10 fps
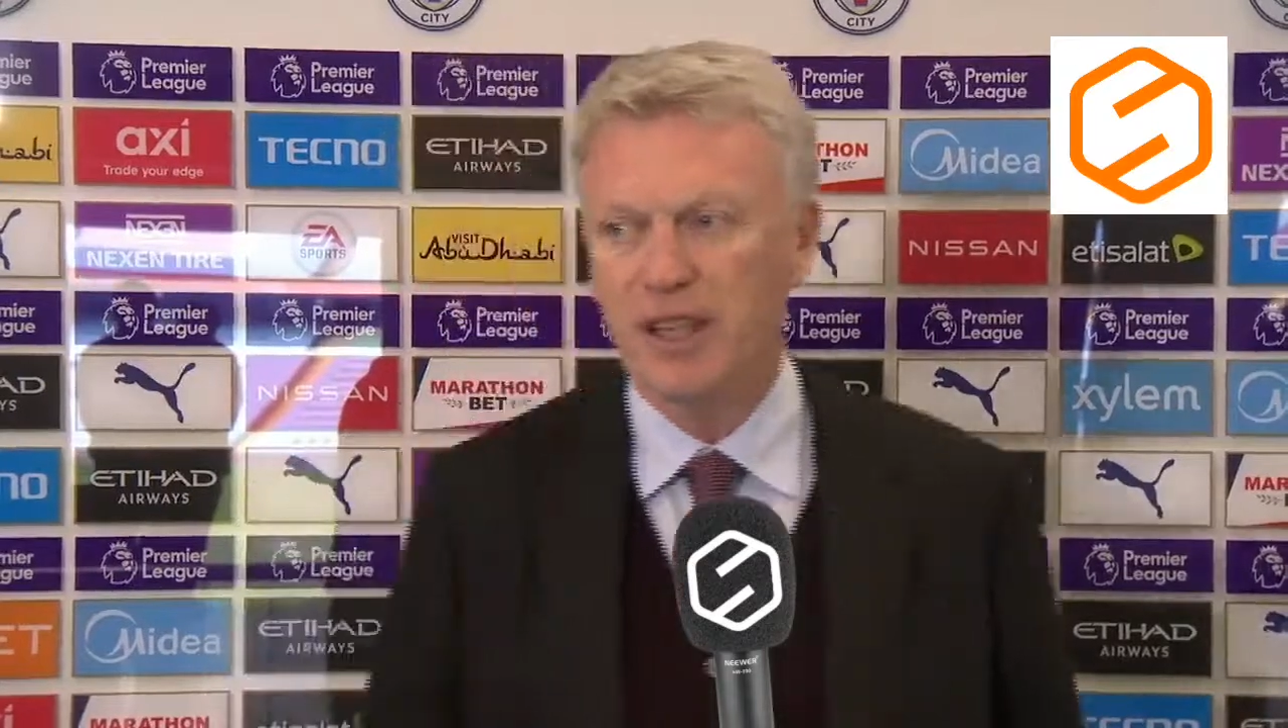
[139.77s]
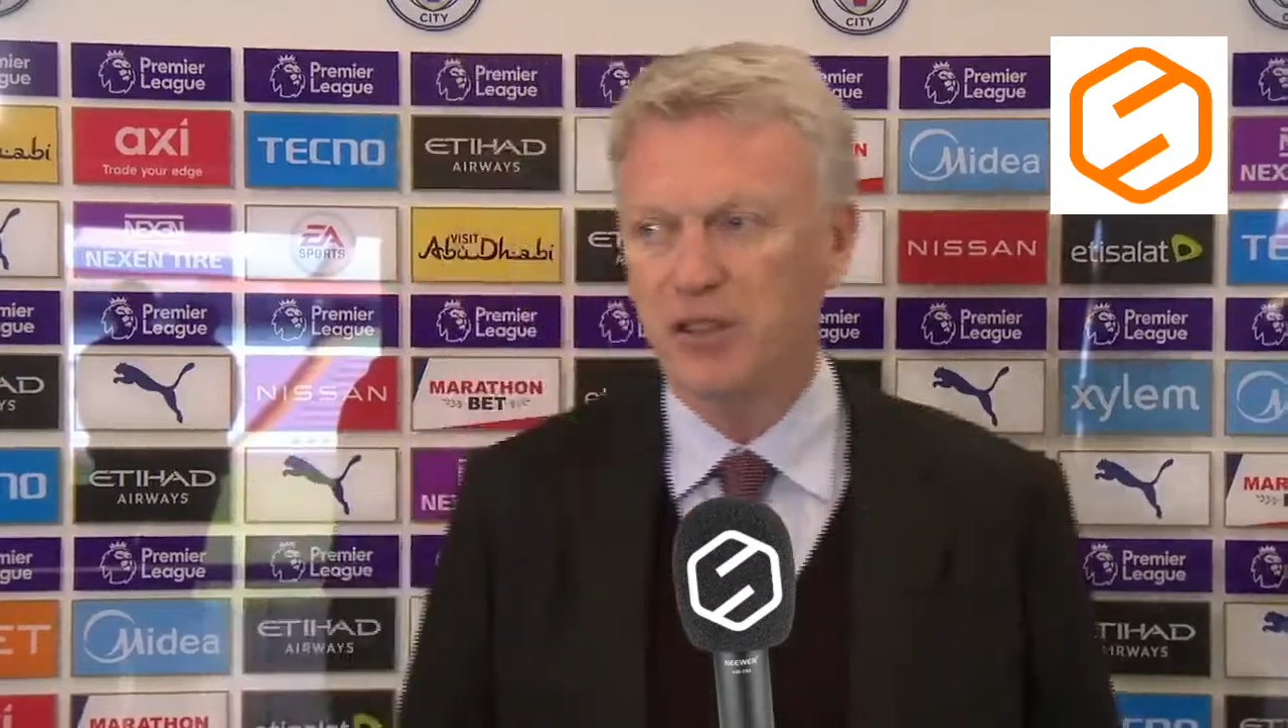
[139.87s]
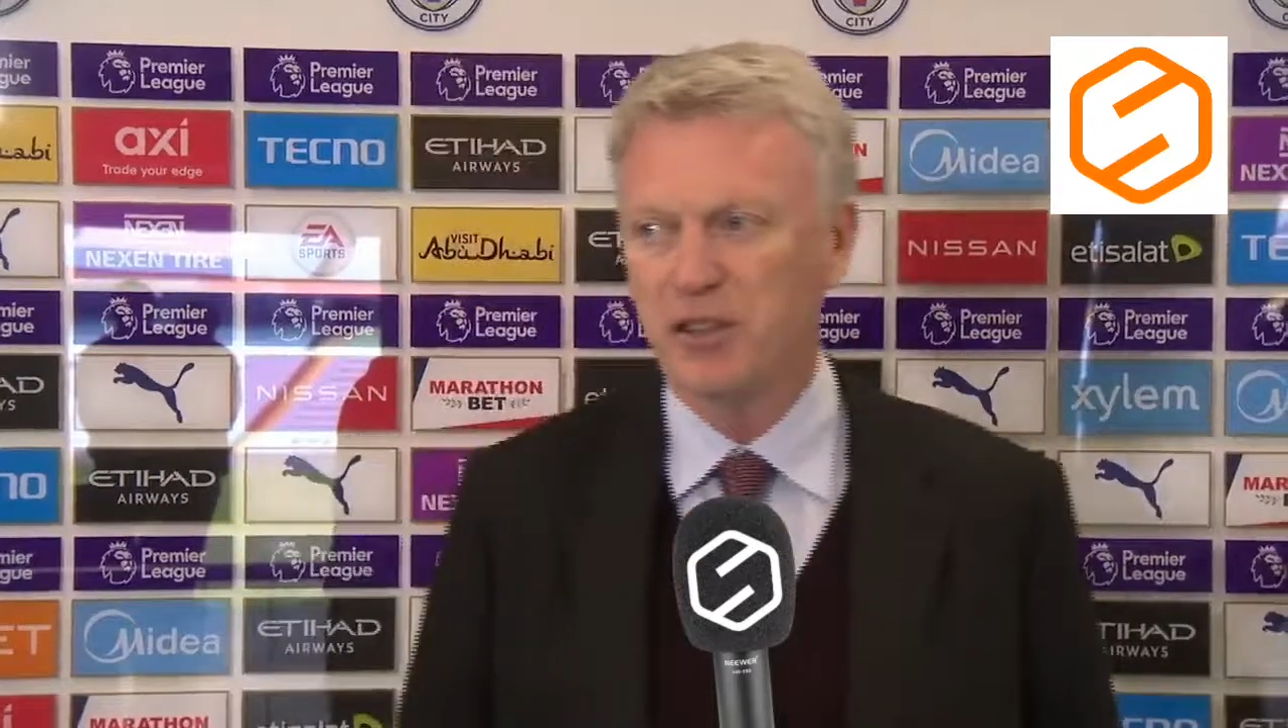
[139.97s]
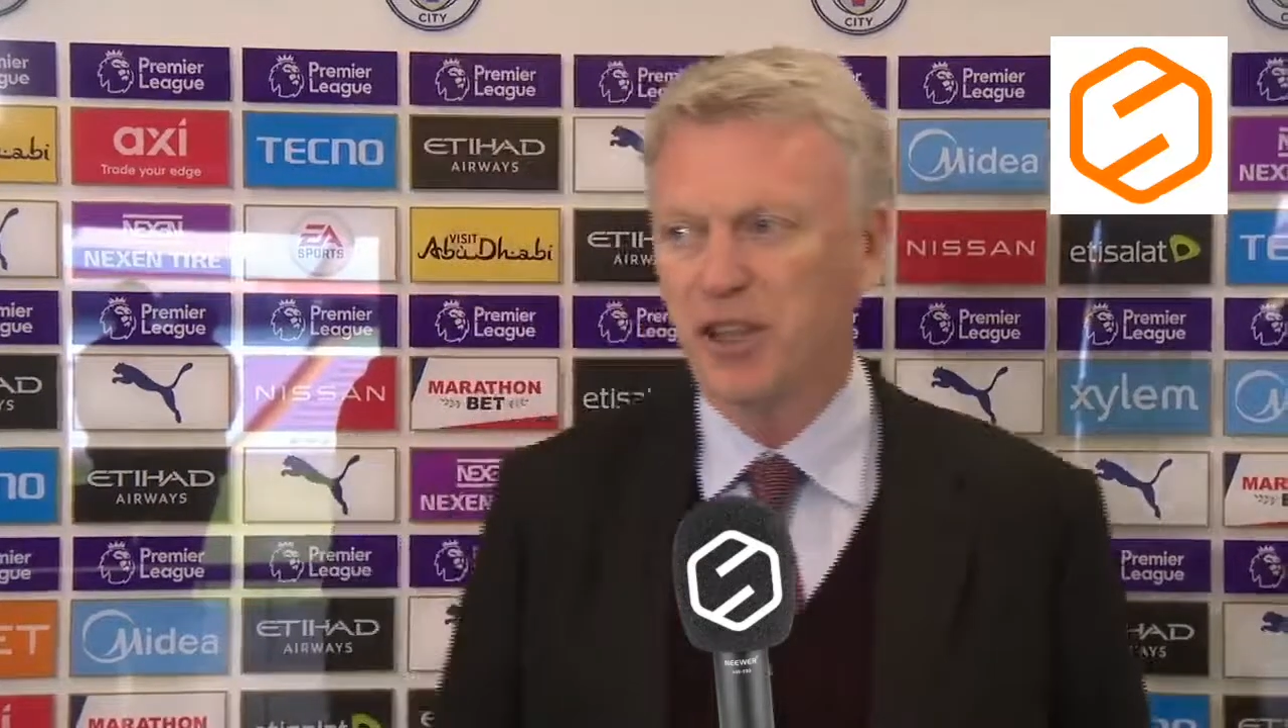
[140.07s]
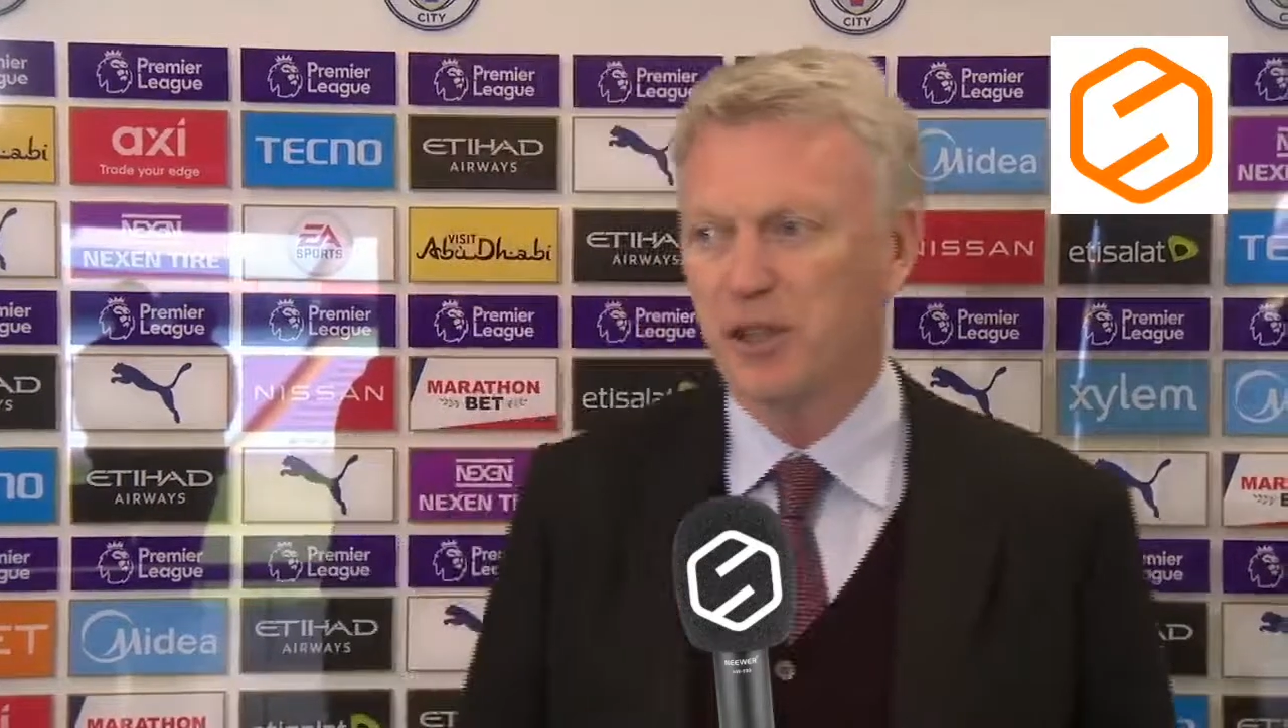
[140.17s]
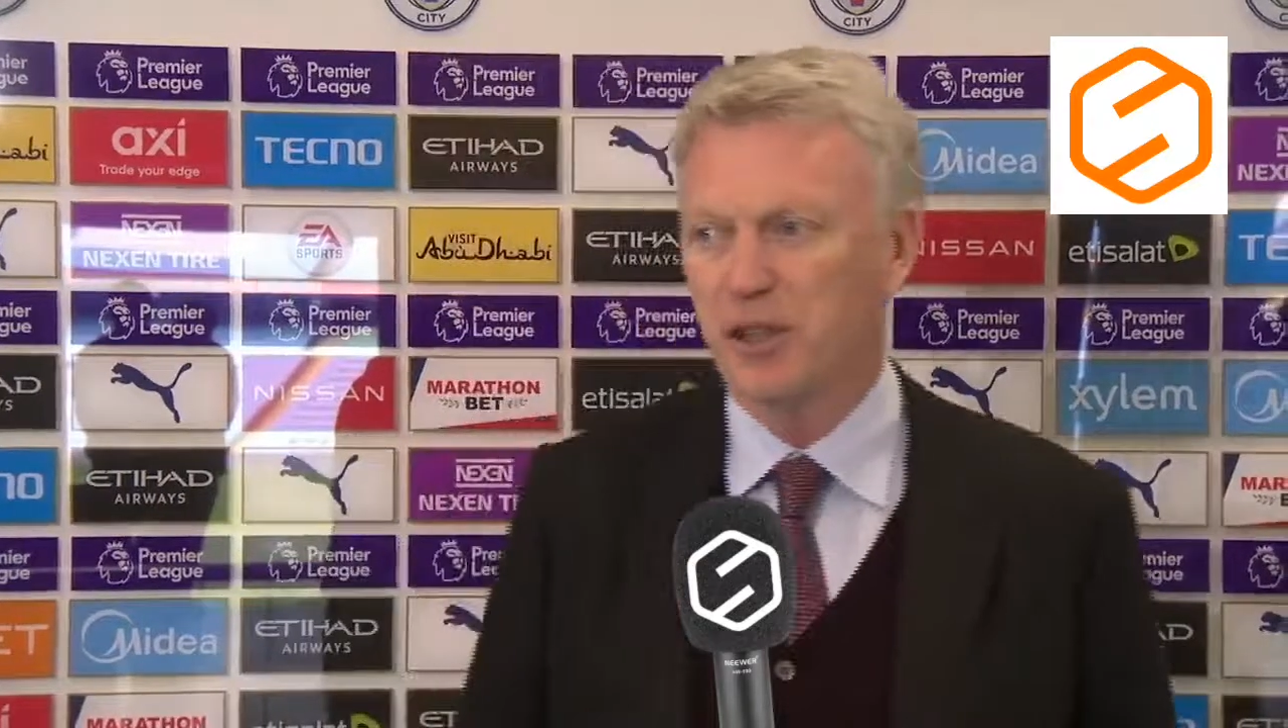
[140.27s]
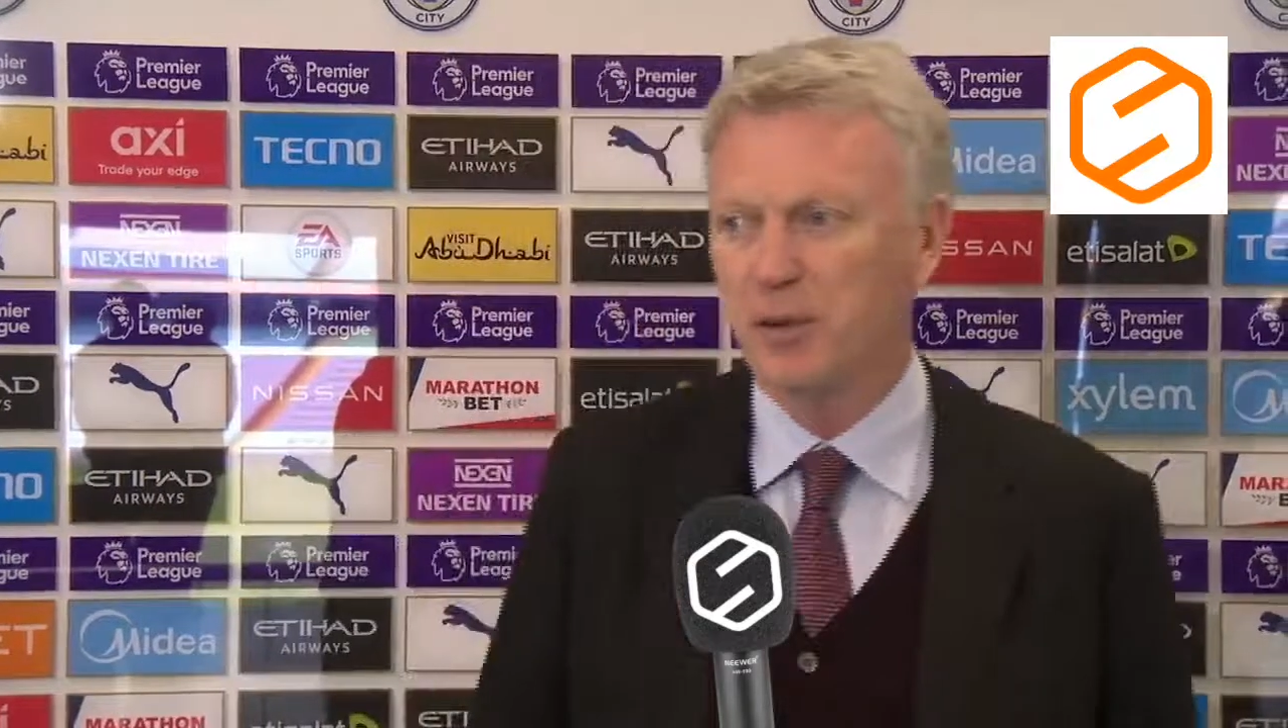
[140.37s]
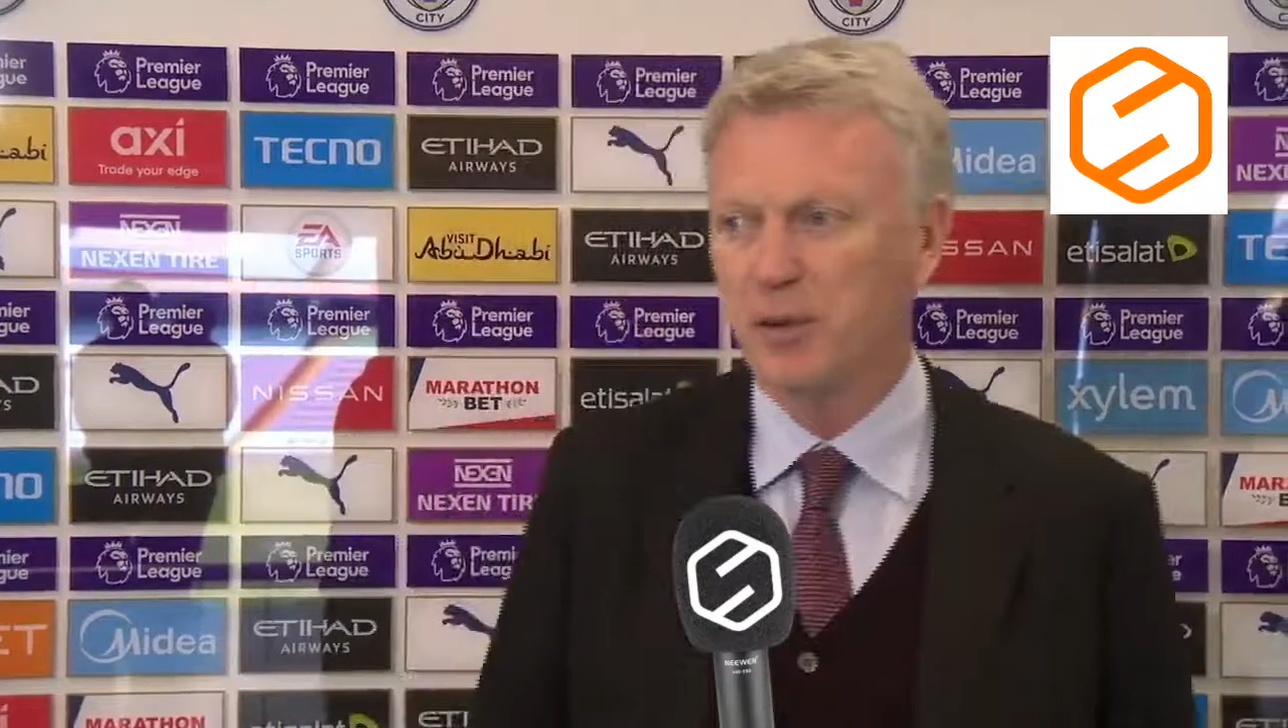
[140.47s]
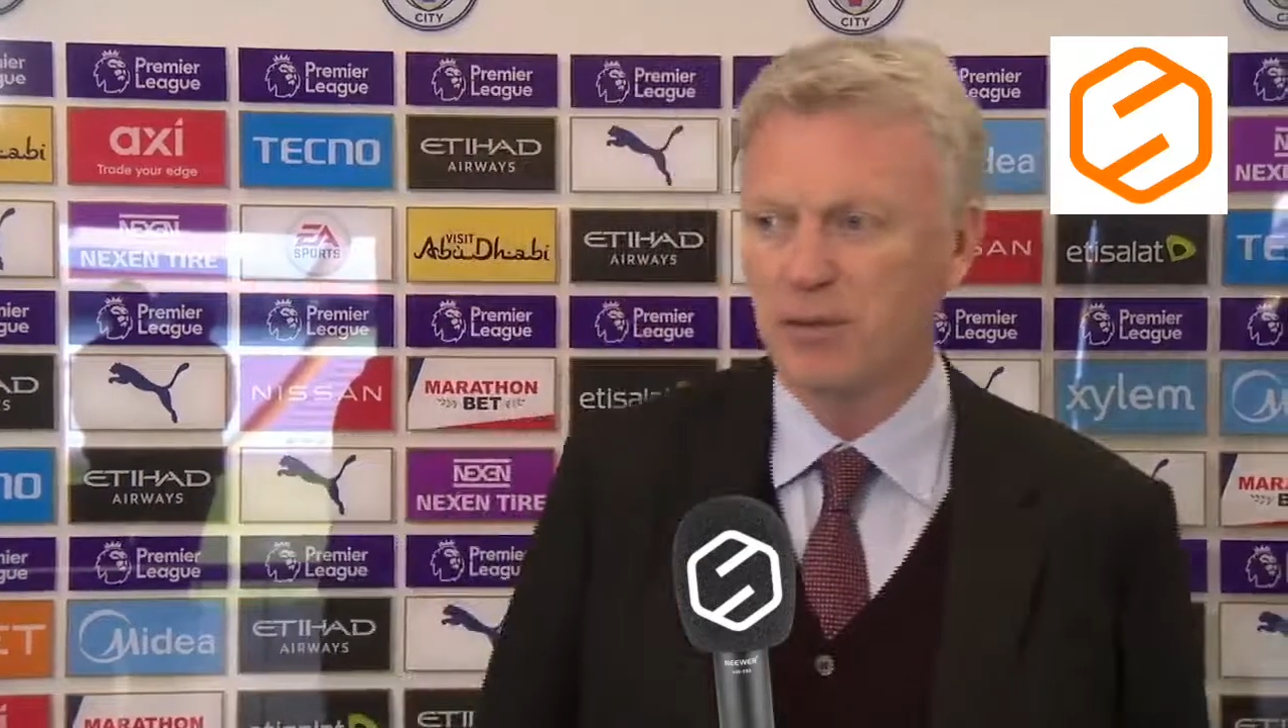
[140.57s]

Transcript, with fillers: great that we're